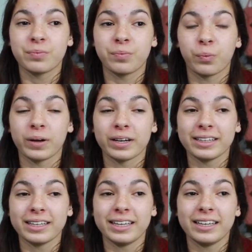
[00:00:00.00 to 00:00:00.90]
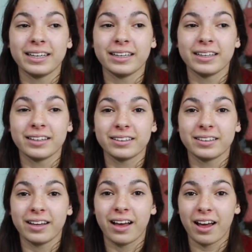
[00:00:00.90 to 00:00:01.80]
really
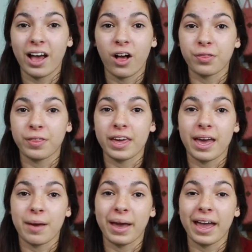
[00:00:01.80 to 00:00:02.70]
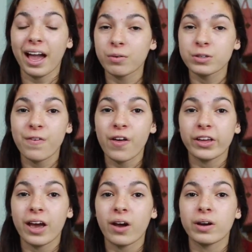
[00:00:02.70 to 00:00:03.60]
unhealthy, and my hair was
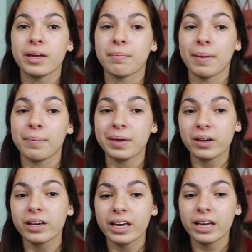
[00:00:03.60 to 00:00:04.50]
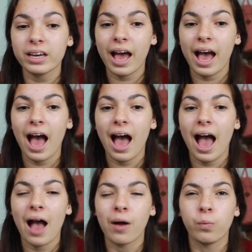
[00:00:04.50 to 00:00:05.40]
falling out, and my period
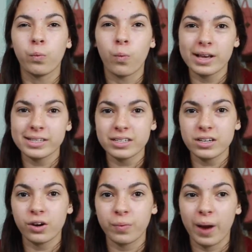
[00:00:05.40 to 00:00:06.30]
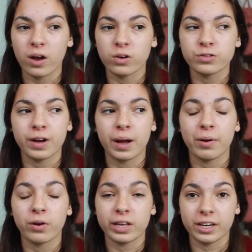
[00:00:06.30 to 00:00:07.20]
wasn't around for
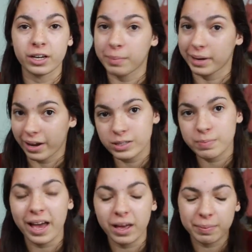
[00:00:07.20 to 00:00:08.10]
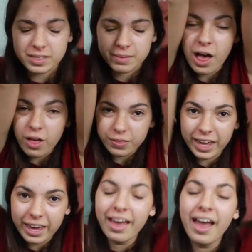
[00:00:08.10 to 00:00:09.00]
about a year, but now it's back because I'm healthy.